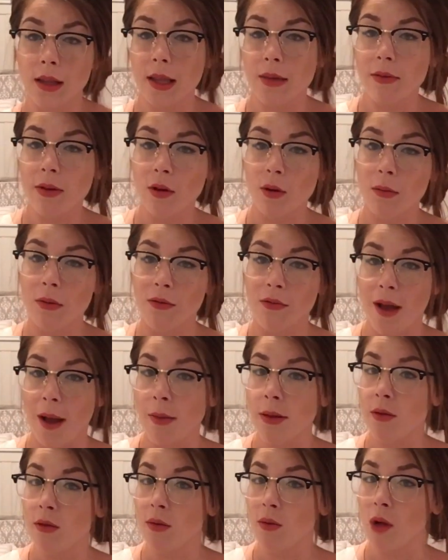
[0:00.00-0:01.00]
living room and
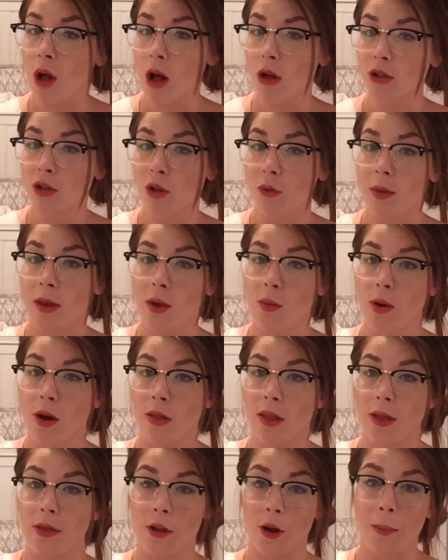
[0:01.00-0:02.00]
family room will also be where
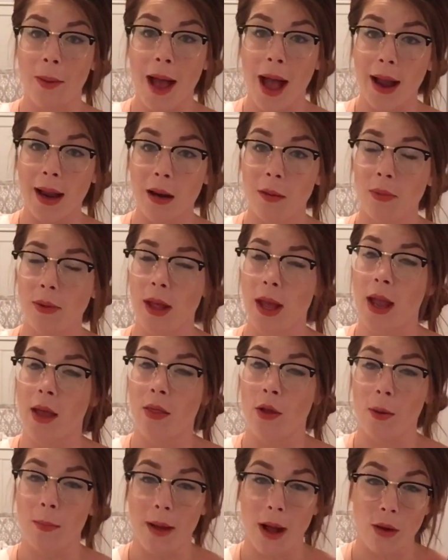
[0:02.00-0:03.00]
like their pack and play
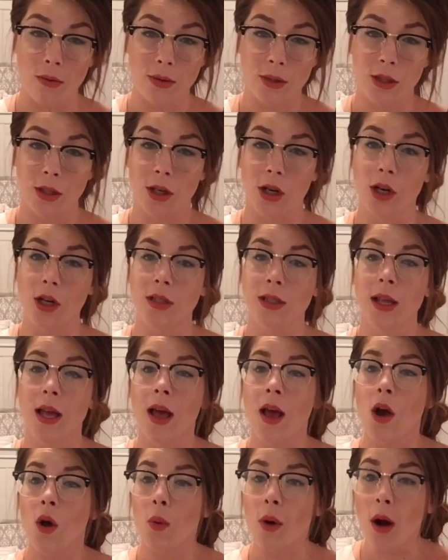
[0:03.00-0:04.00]
and their bouncers,
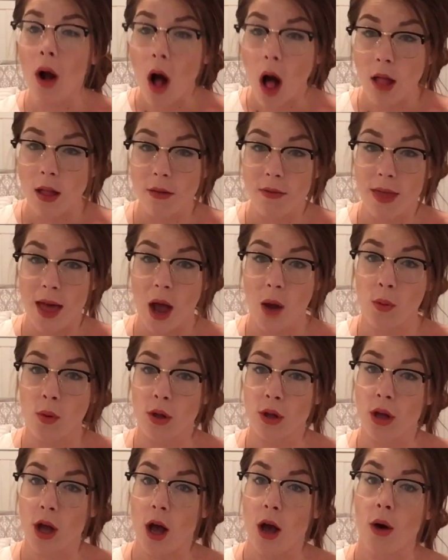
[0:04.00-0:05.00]
where all of that
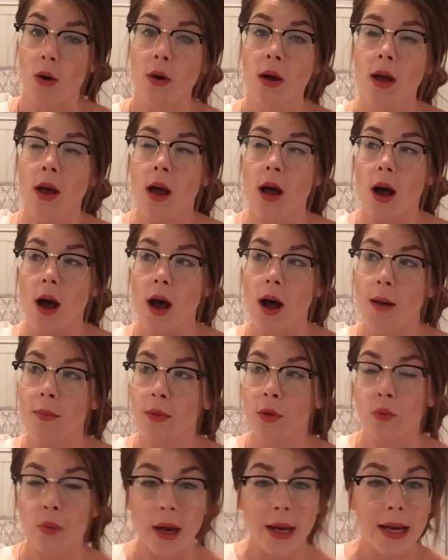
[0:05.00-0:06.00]
will go.
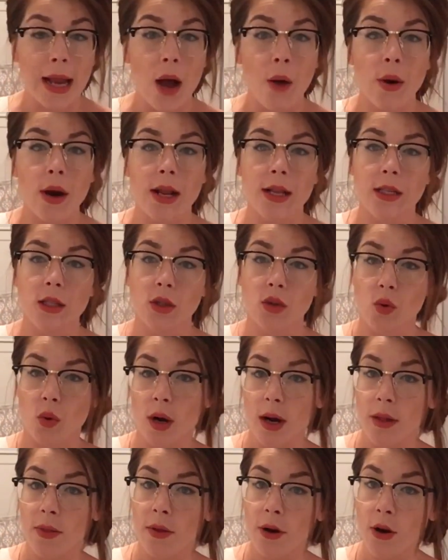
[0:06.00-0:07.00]
Right now it is
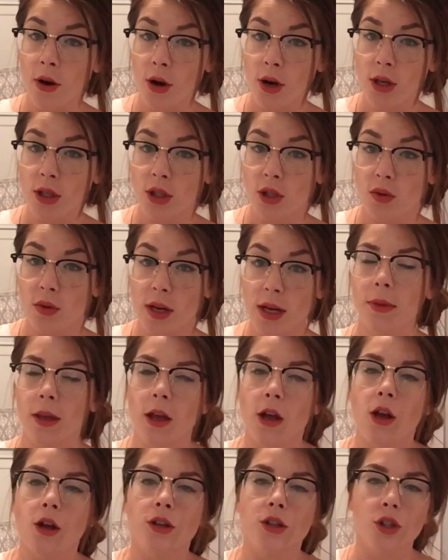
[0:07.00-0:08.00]
stored in their nursery.
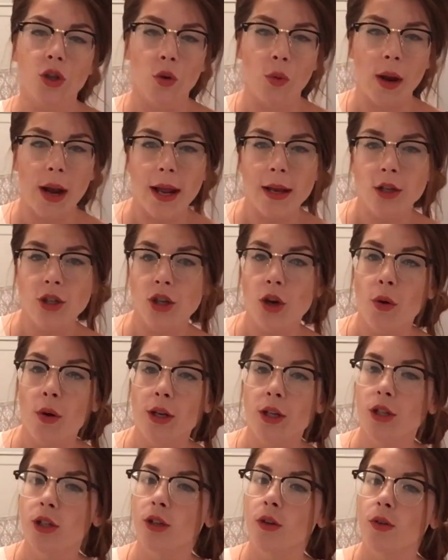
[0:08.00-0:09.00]
So when I show
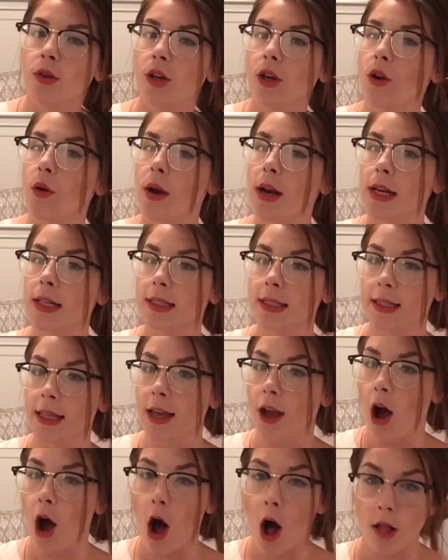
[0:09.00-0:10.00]
it to you, you're going to
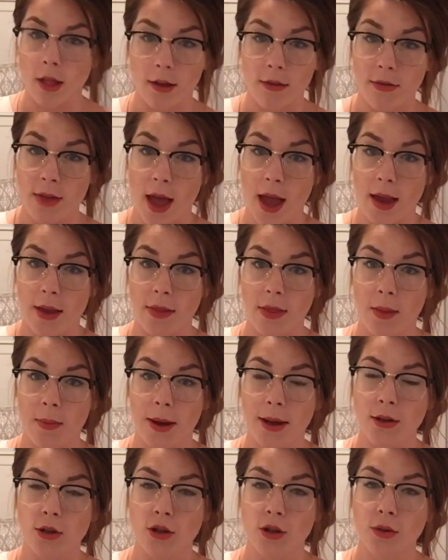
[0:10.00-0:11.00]
see all of that in the
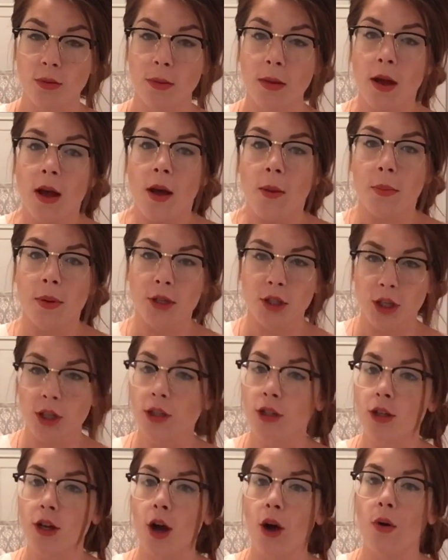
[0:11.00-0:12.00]
bedroom, but
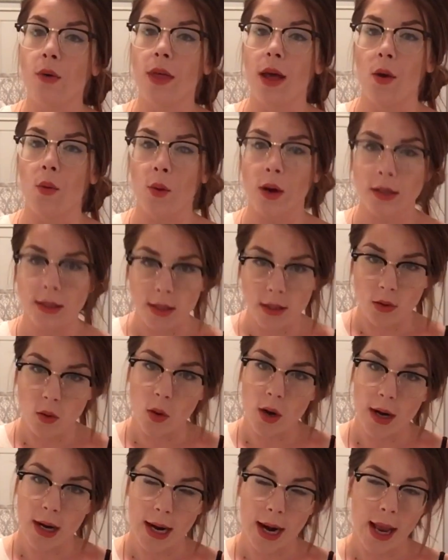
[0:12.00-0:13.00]
just know that once it's
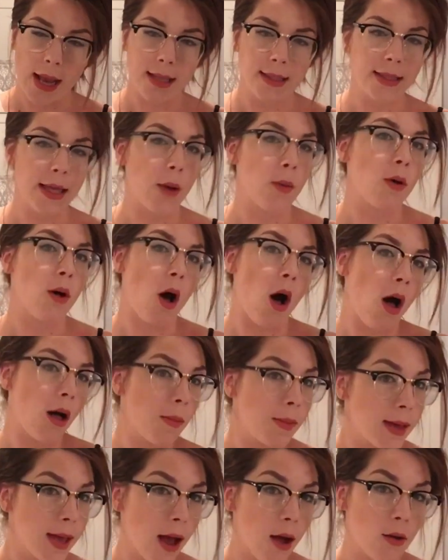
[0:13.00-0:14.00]
organized, that will all
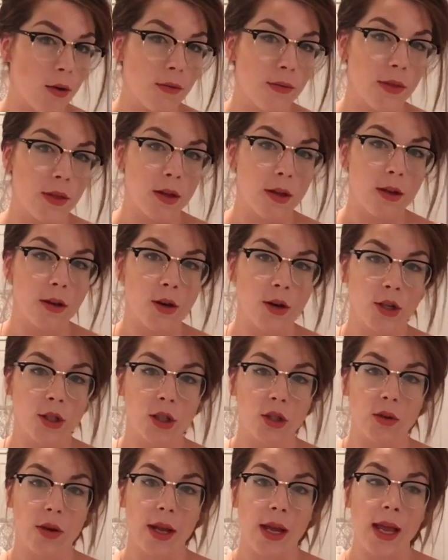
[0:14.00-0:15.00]
be out of the
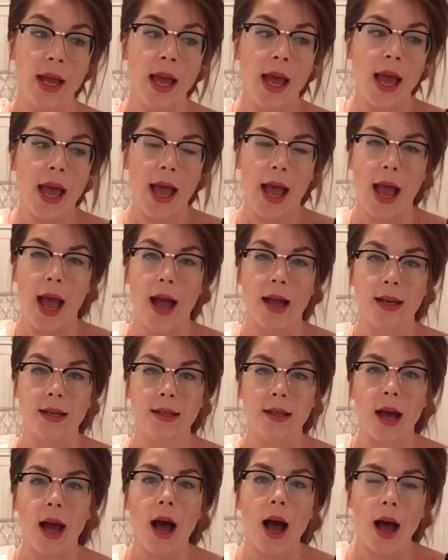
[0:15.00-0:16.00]
nursery,
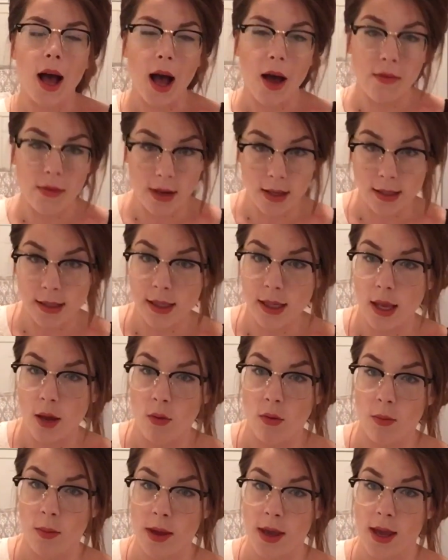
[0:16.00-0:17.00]
and obviously
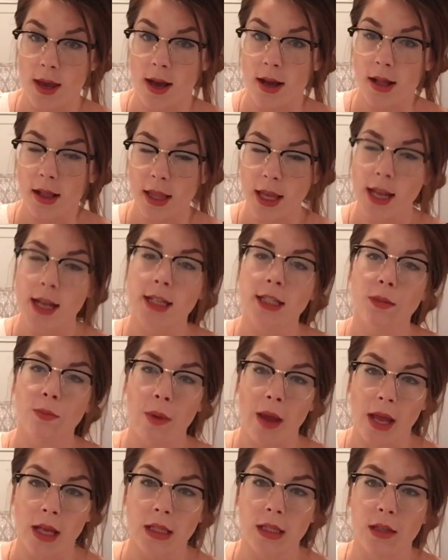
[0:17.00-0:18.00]
it will be a clean
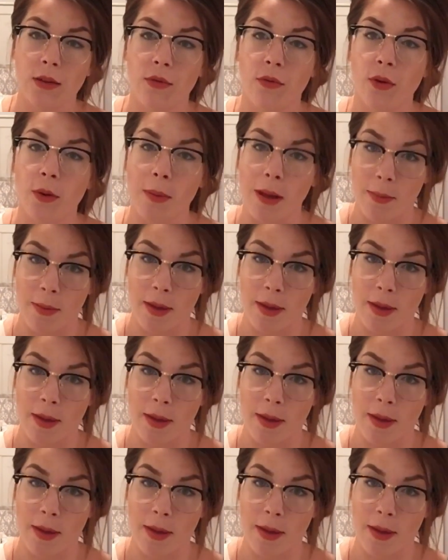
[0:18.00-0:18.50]
space for my